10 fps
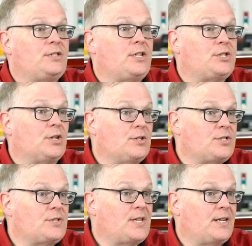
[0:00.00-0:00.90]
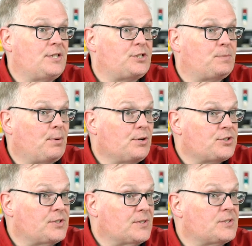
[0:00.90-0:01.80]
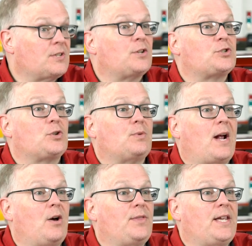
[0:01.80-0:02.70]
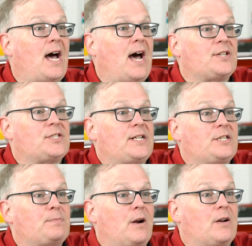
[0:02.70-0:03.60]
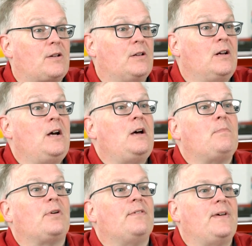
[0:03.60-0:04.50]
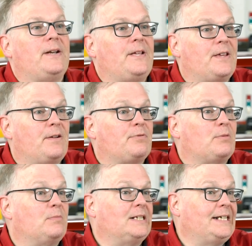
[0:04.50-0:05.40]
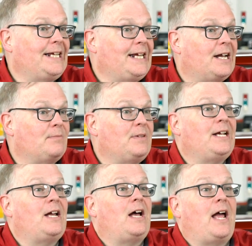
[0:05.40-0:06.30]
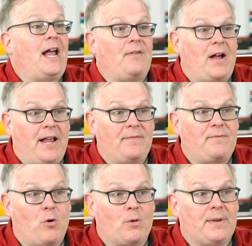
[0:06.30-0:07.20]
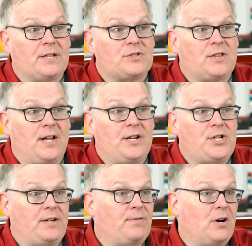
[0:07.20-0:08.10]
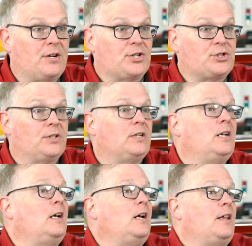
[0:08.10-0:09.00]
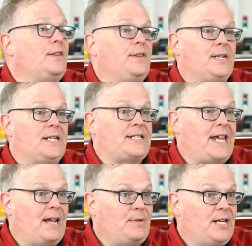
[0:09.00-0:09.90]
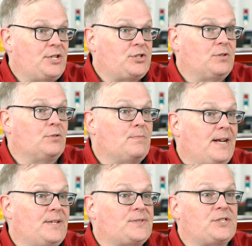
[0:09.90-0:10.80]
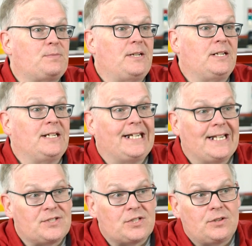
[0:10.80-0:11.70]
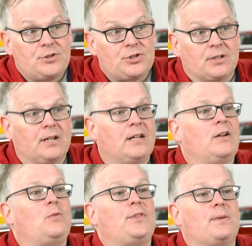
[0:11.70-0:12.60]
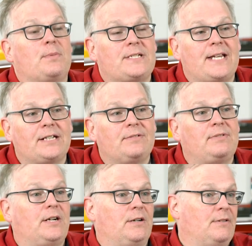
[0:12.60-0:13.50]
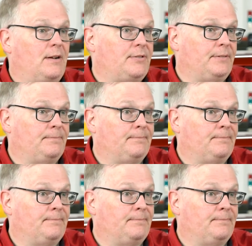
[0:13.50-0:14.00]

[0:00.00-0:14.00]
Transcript: Detergents and dispersants surround the oxidized particle, preventing them from linking up and forming sludge and varnish. The contamination remains suspended in solution with a protective layer around it.